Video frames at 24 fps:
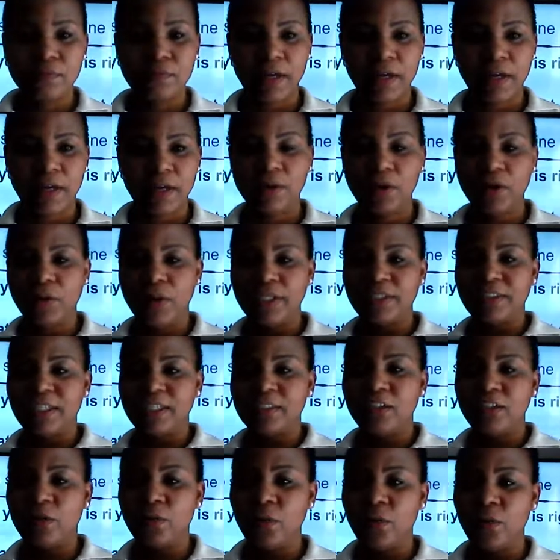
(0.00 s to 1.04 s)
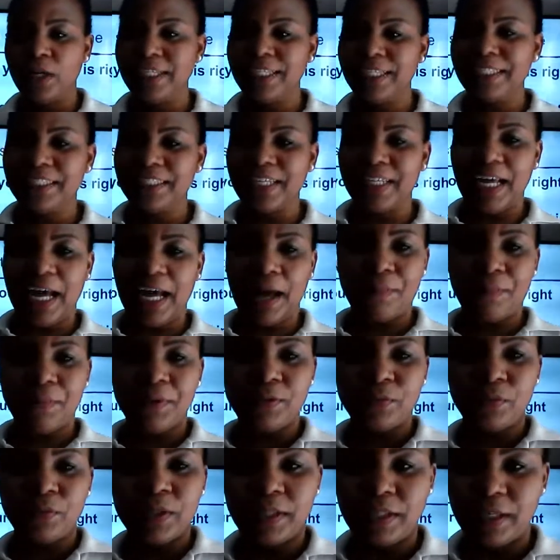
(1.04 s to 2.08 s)
Any more questions on what is going to
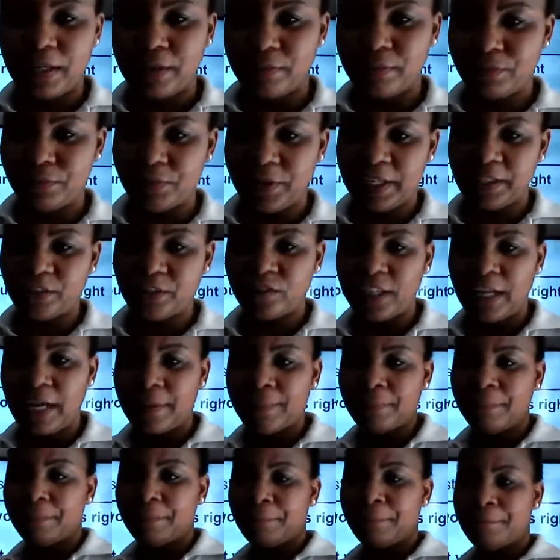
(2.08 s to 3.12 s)
happen with French? Yeah.